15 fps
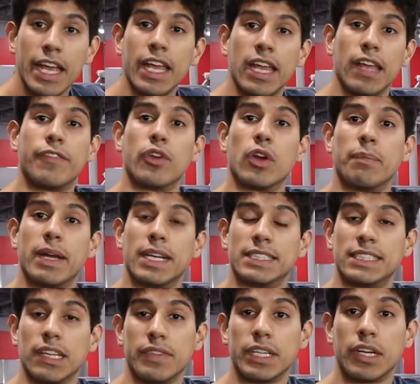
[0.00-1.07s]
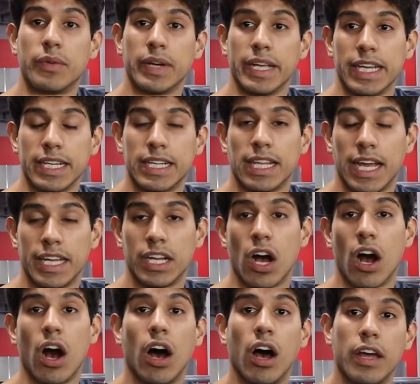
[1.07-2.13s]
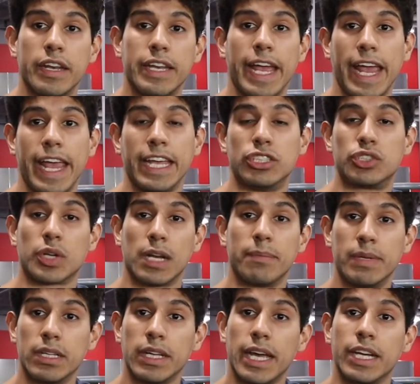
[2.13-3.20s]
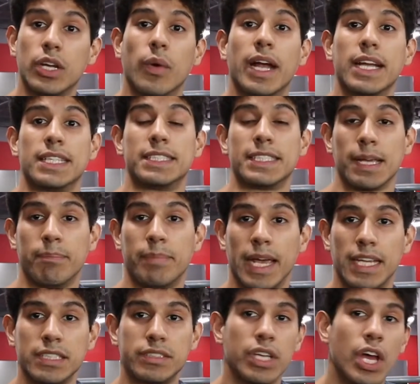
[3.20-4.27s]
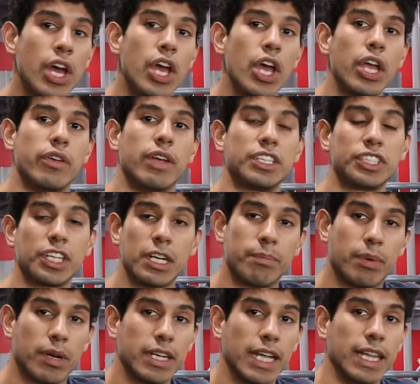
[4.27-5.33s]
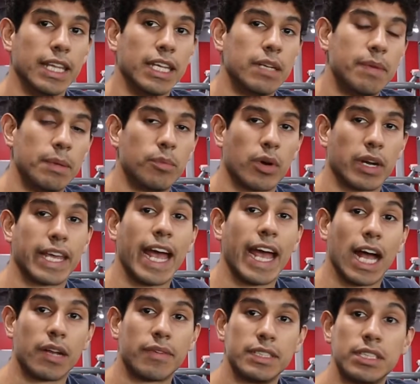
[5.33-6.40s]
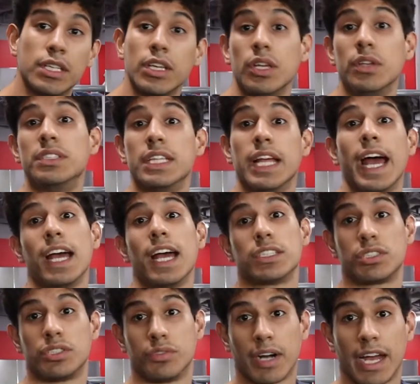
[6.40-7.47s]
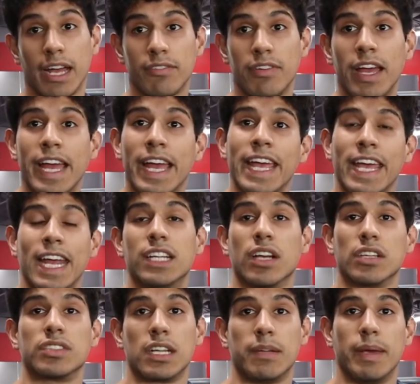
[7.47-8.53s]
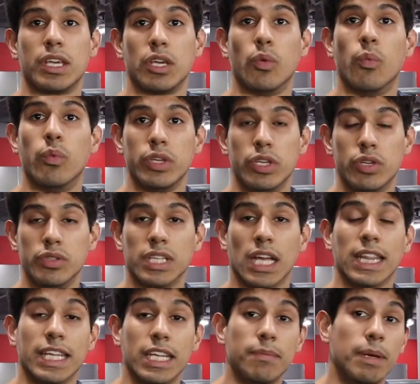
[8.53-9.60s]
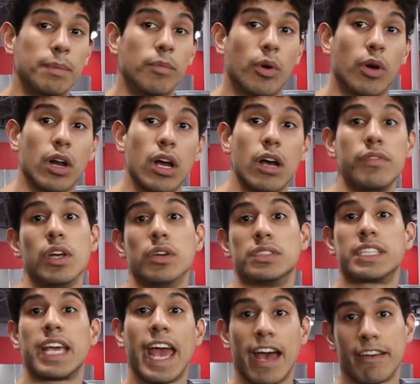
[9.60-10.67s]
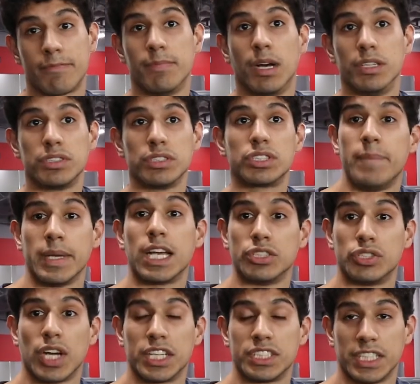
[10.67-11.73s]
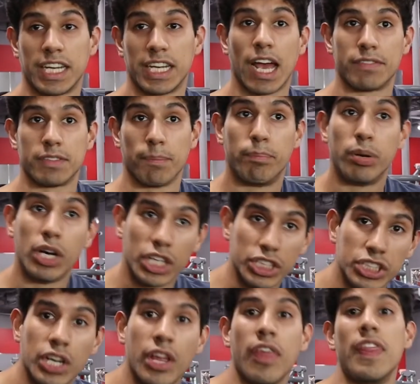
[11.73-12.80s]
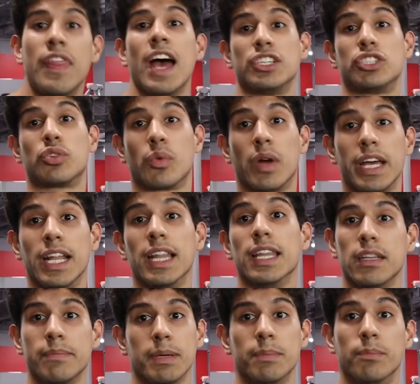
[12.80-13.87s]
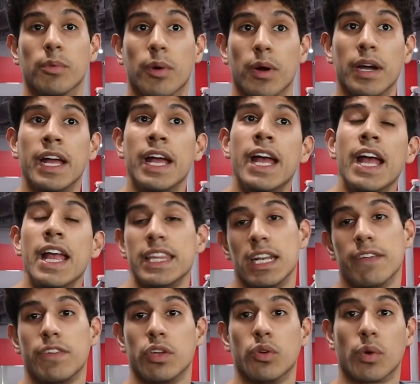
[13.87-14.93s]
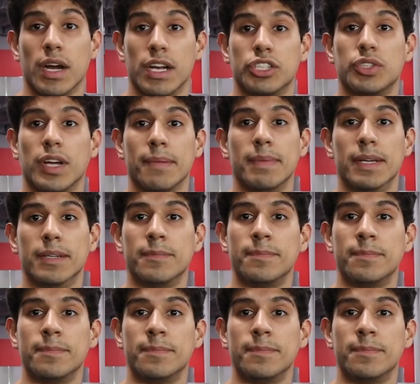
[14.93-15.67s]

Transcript: If you're about a 7-degree incline on a treadmill and going at the same pace, you're actually going to burn a little bit more calories using the S Drive. And it's also going to make you use a little bit more of those calf muscles because you're actually going to have to push that tread a little bit more than if you were on a treadmill.